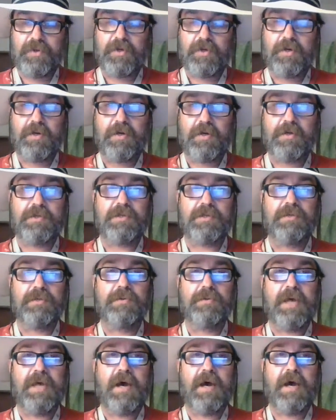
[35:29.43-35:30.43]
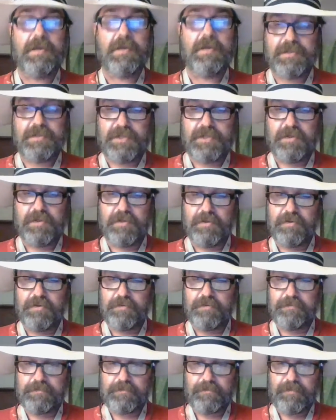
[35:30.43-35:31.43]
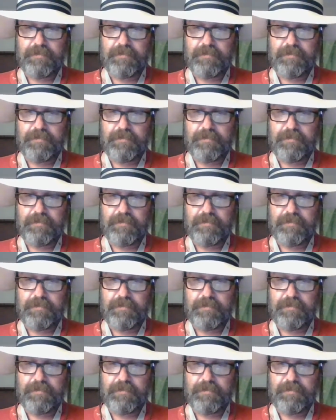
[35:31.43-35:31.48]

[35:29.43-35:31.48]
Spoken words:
3rd, 2002.